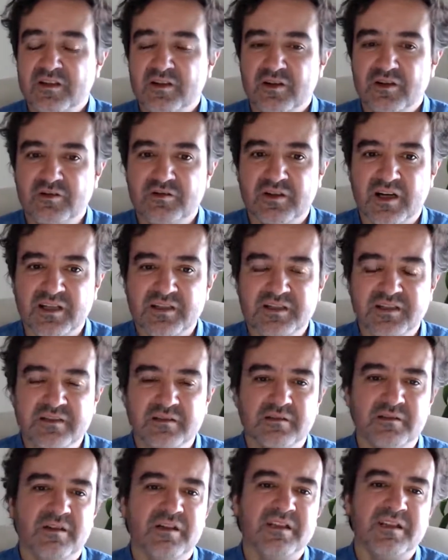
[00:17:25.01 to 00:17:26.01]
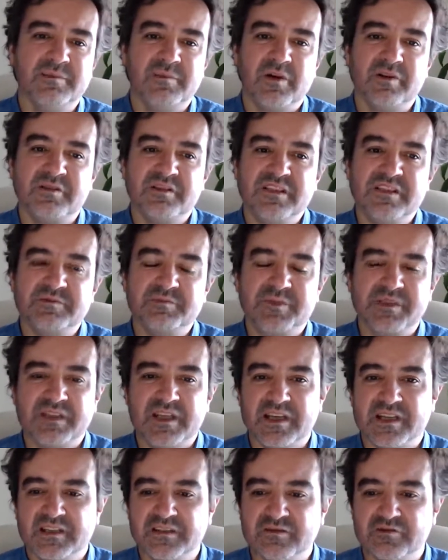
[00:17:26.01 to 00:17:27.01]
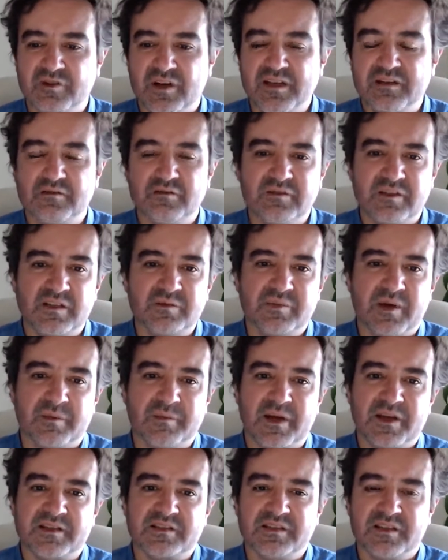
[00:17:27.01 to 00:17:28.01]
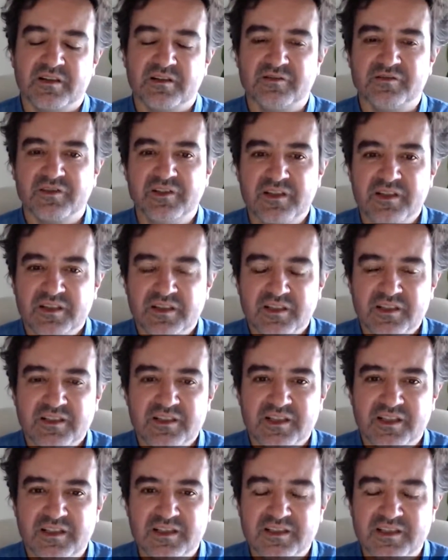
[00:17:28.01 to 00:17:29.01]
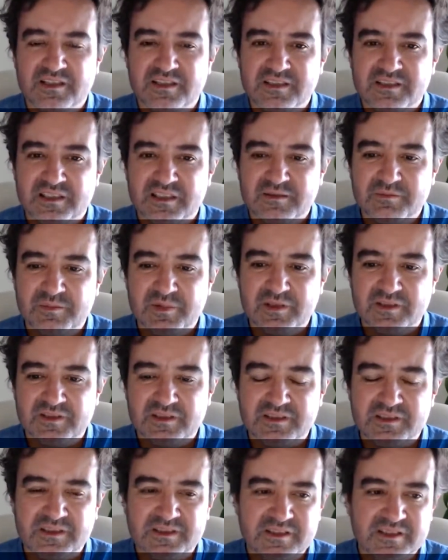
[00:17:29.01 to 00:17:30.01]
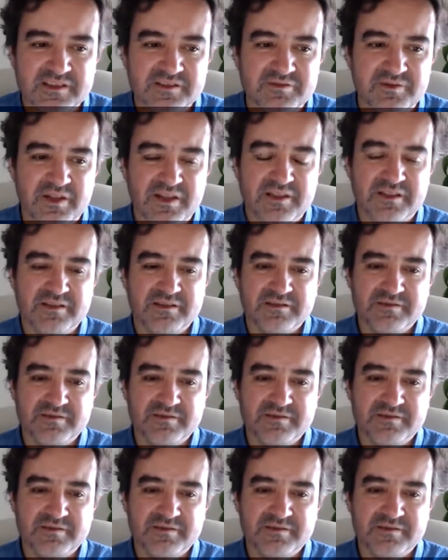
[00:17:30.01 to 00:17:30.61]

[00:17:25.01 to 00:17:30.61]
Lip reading: oh, I didn't learn about this, but I can try to learn by myself and build it in this way.